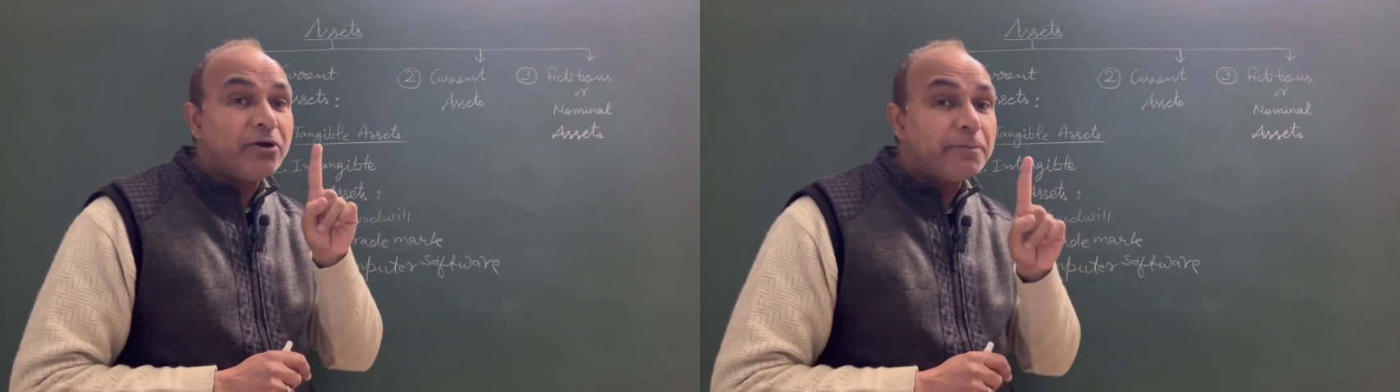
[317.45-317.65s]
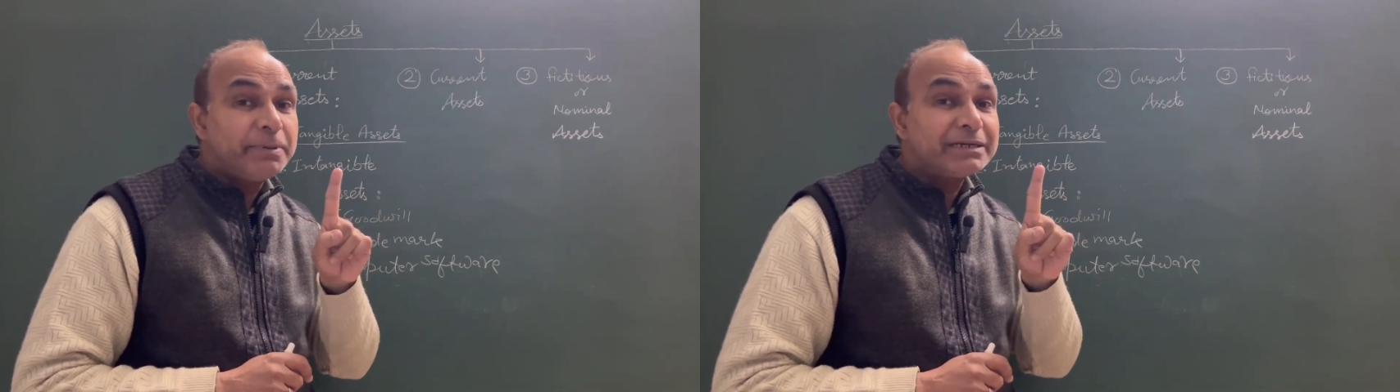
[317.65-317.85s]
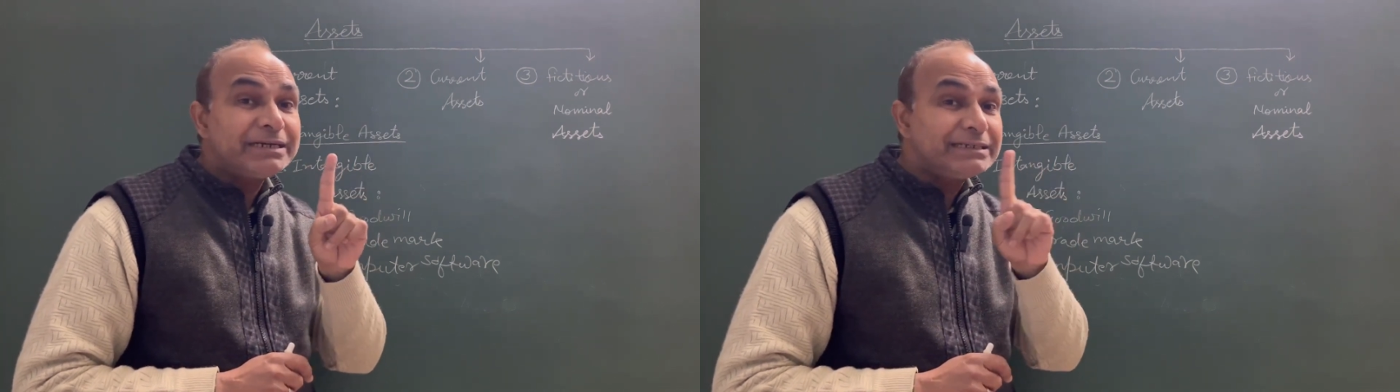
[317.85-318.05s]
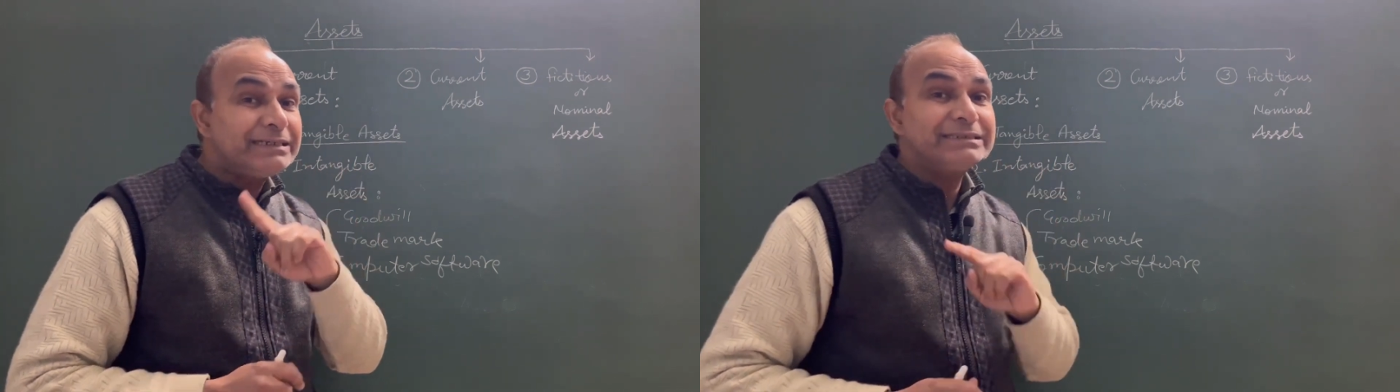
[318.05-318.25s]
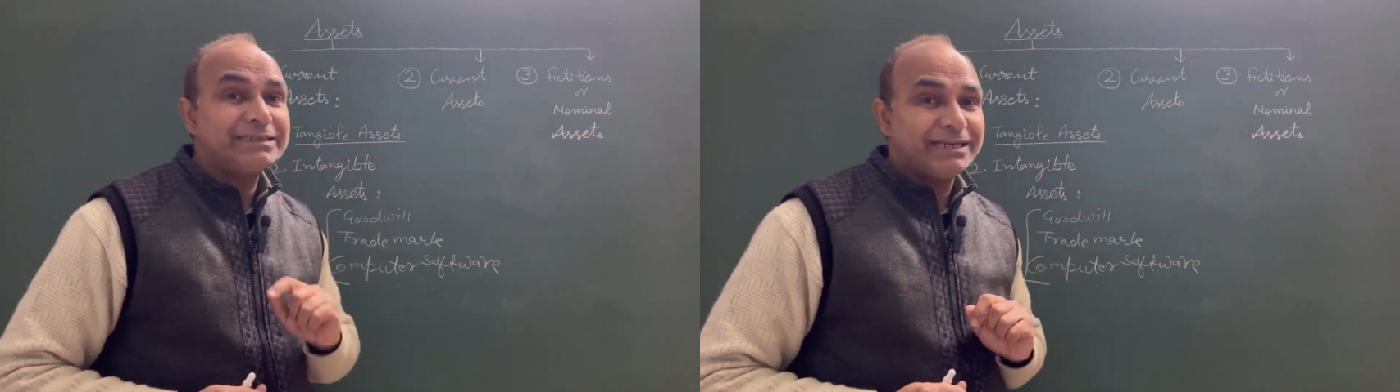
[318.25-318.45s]

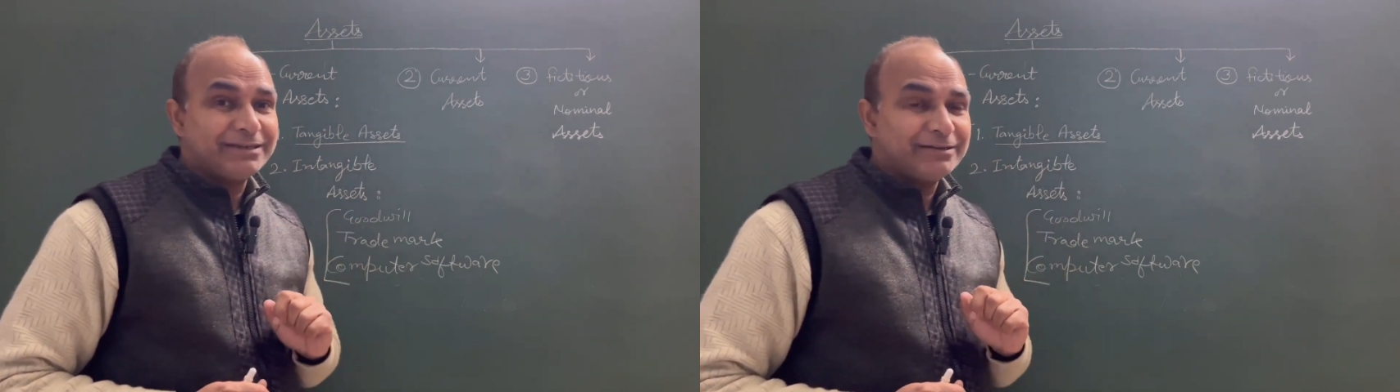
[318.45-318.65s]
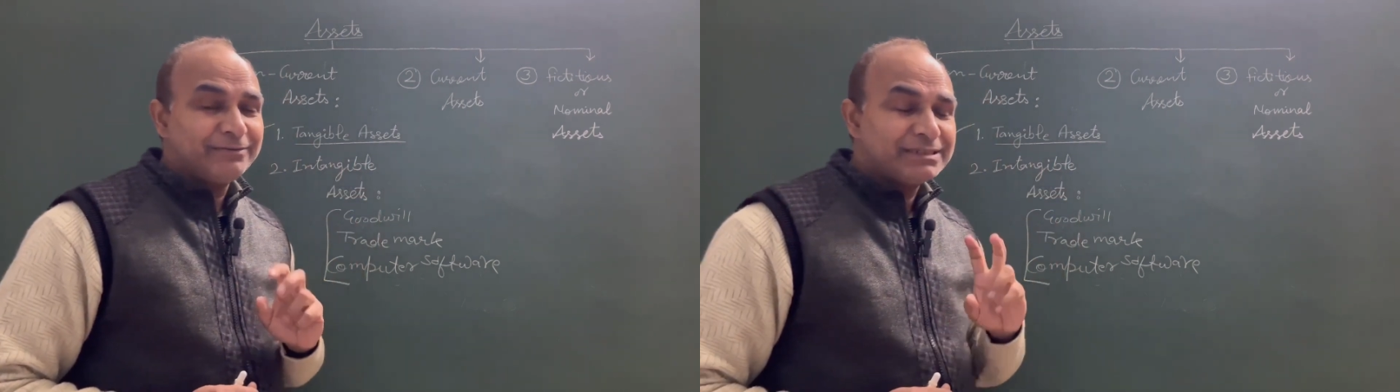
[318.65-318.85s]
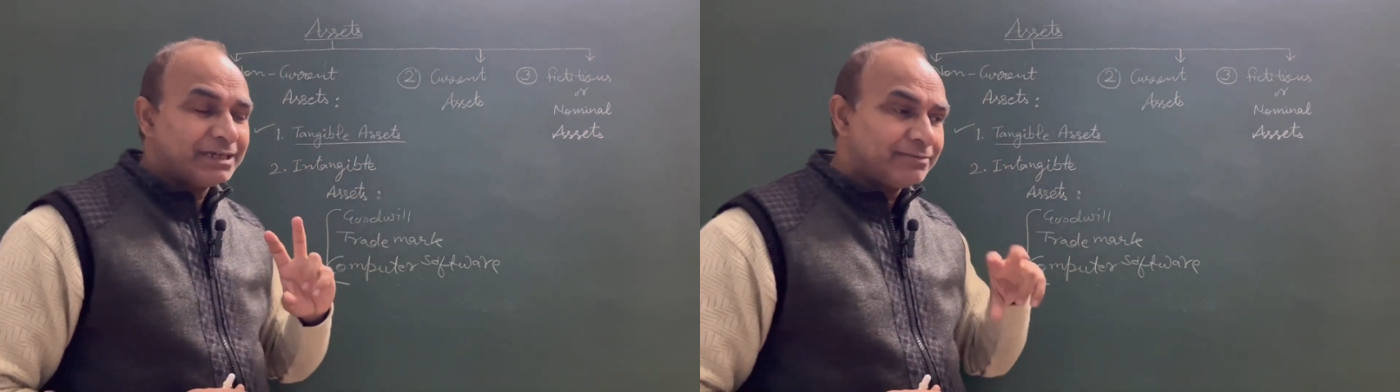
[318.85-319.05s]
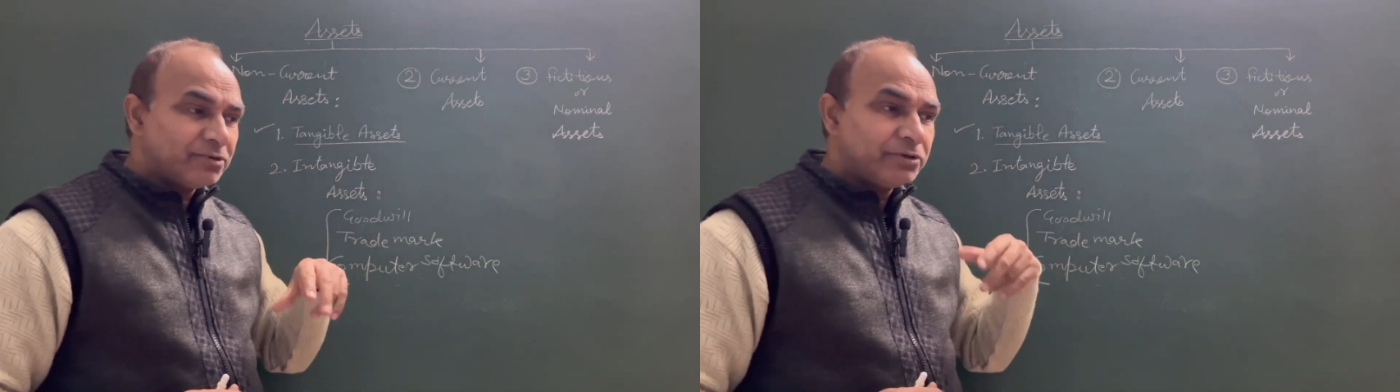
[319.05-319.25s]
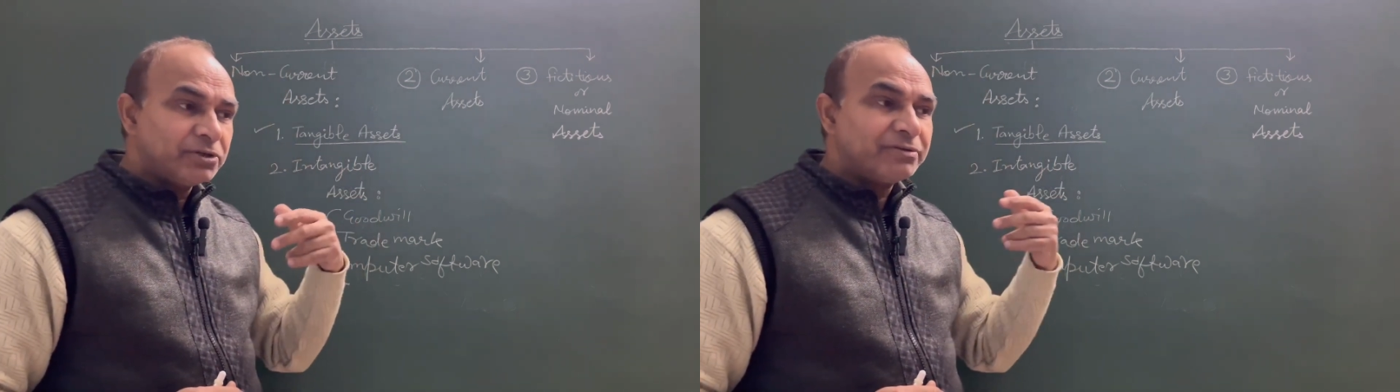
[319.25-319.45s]
operating cycle, which I am
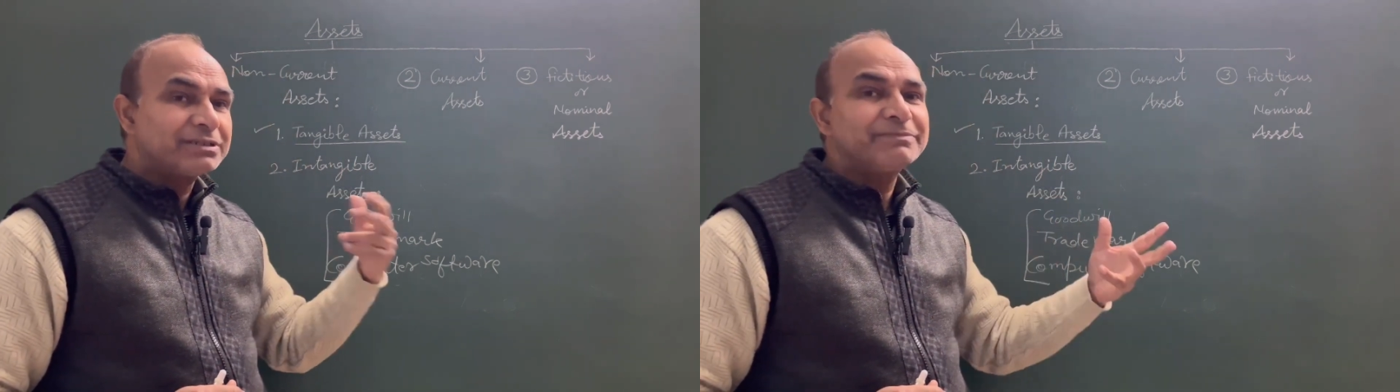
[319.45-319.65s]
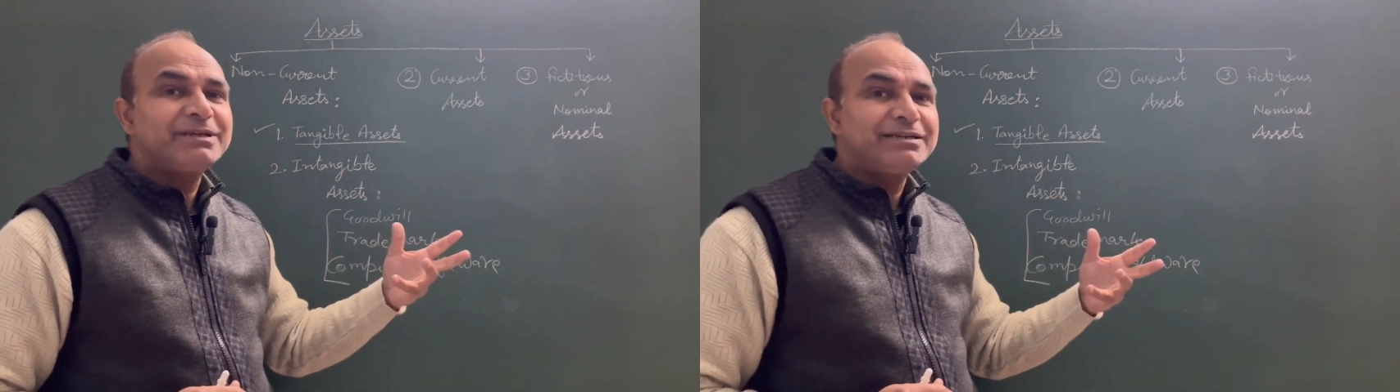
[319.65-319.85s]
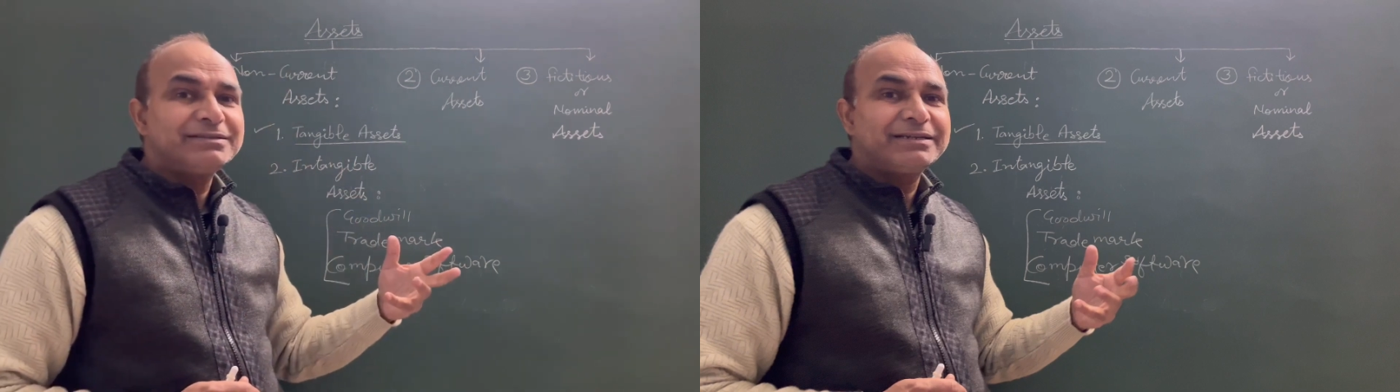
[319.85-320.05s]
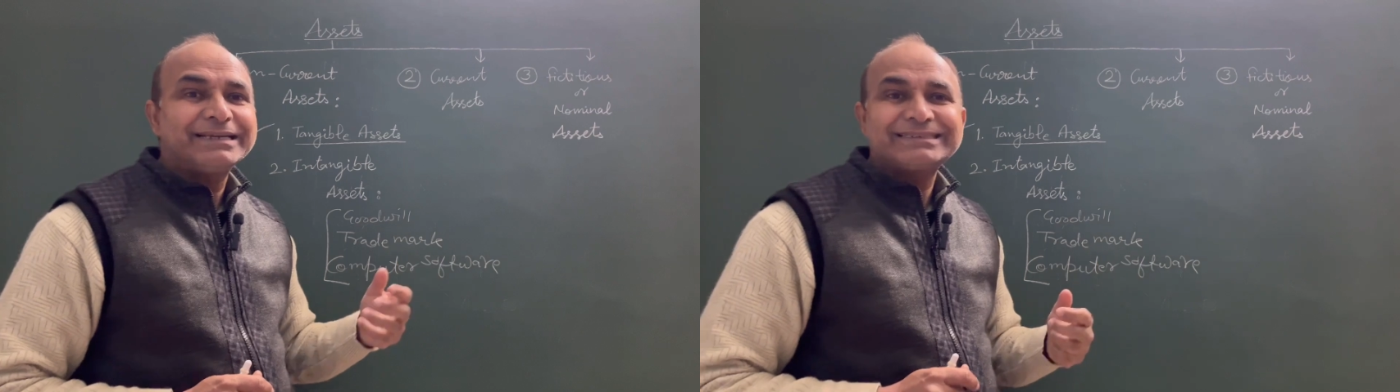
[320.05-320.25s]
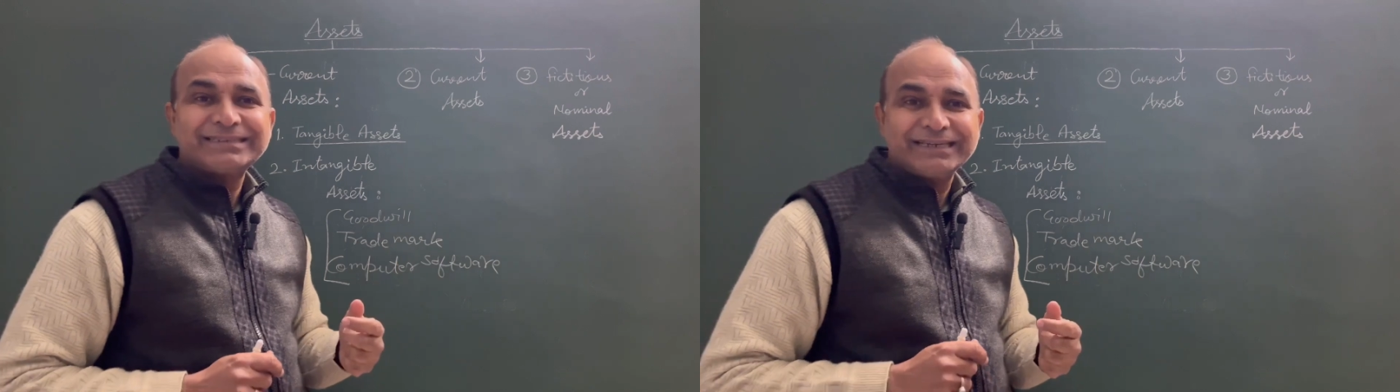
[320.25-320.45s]
going to explain in the
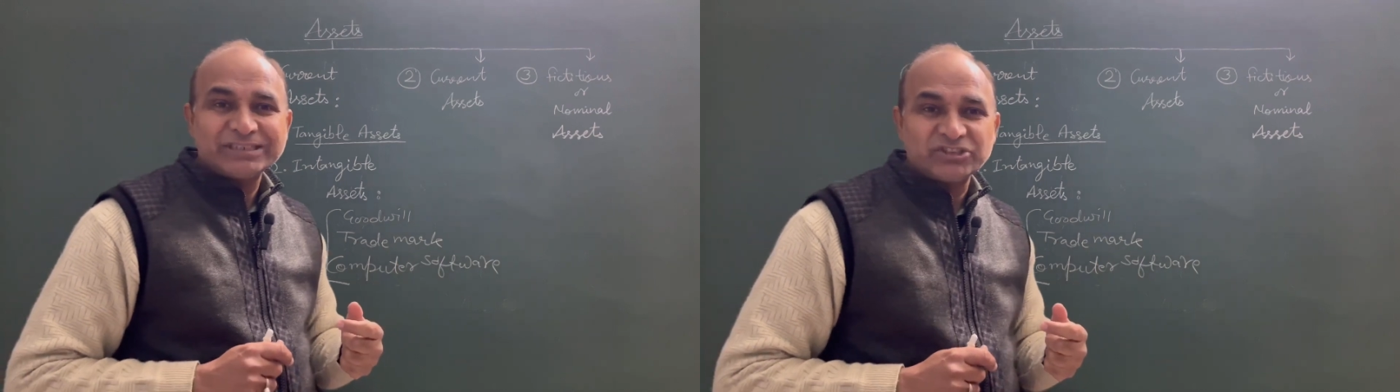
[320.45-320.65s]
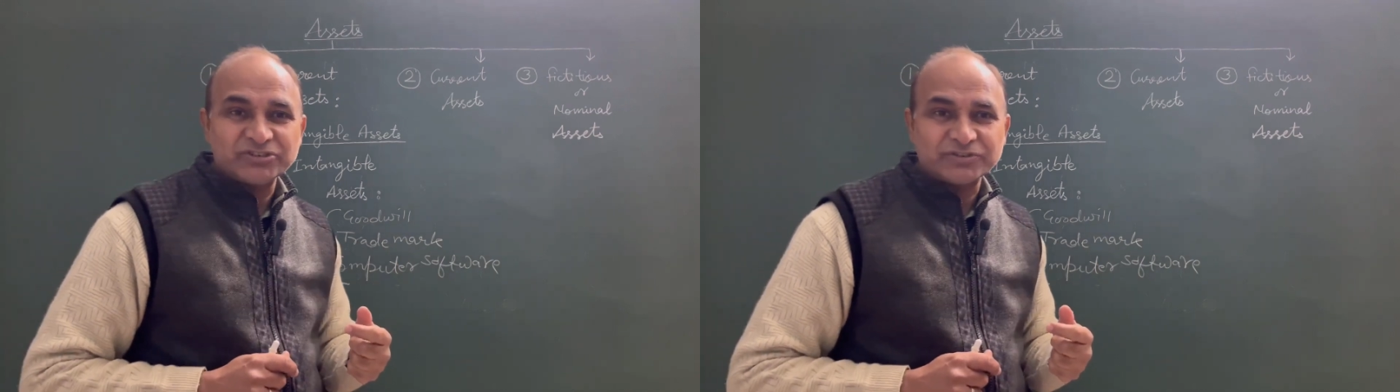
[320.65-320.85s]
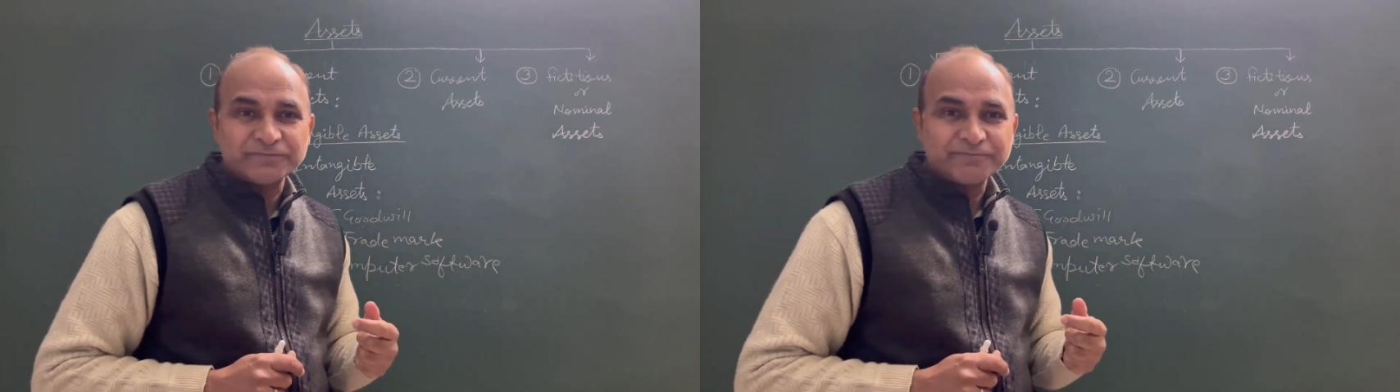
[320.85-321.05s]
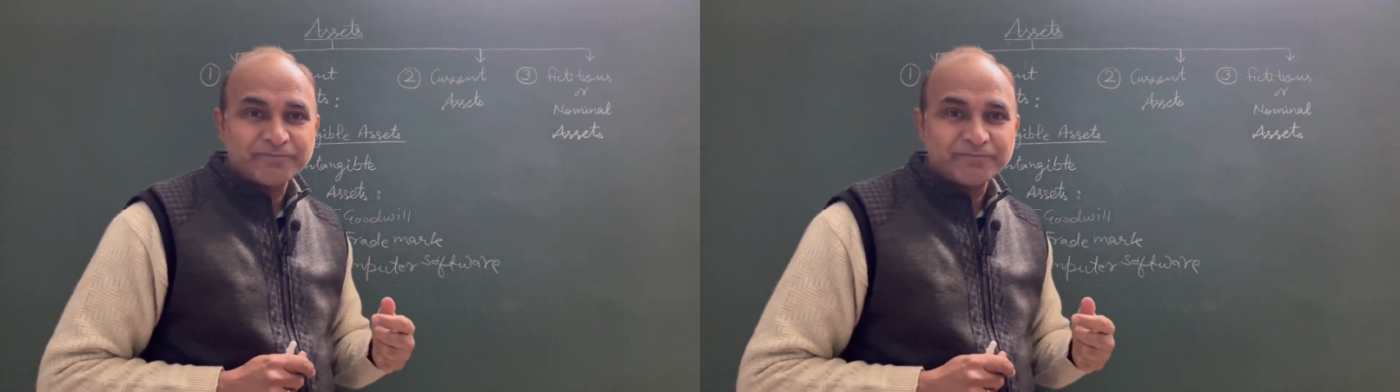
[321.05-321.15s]
next lectures.